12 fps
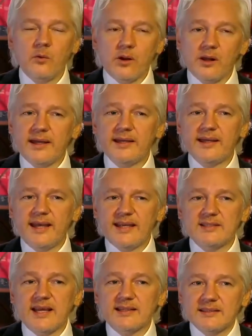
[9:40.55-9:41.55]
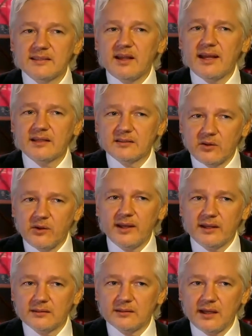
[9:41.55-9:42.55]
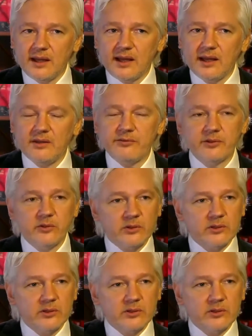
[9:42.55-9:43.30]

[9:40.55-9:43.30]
Well, he's acting like a lawyer. If you